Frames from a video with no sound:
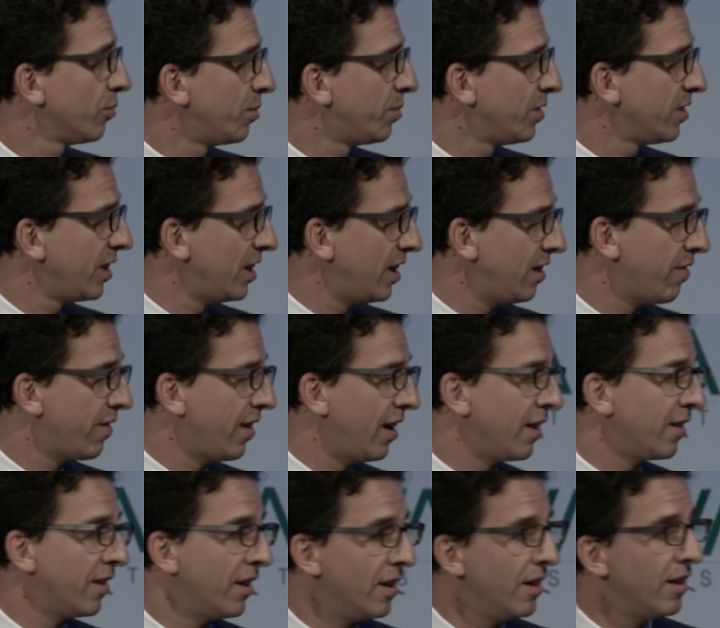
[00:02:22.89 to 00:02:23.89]
believe
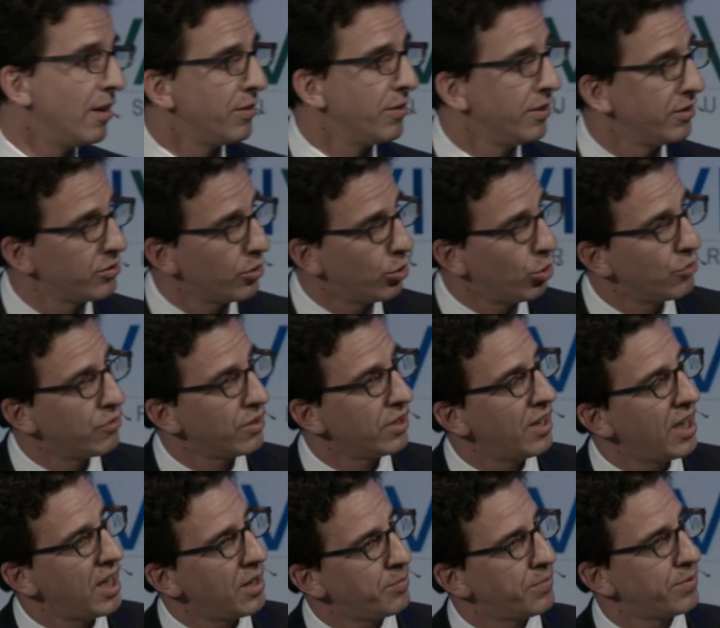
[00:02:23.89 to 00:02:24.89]
that this
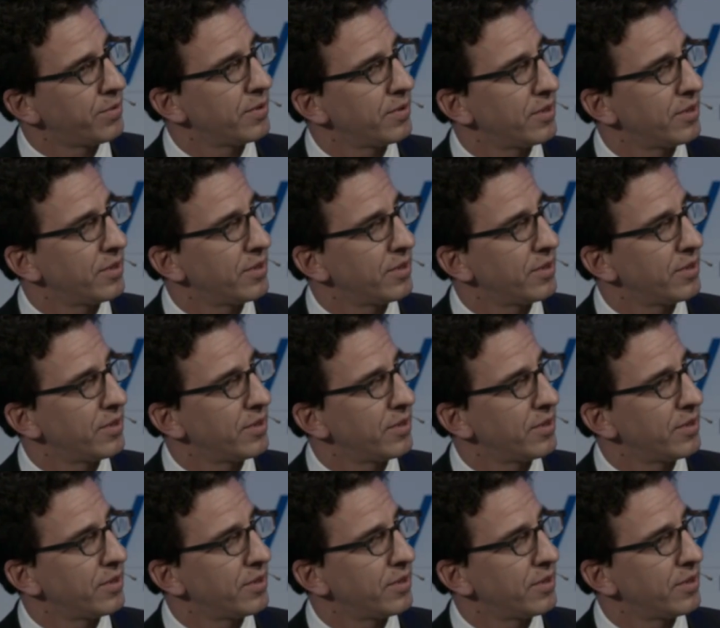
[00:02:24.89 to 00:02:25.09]
overlap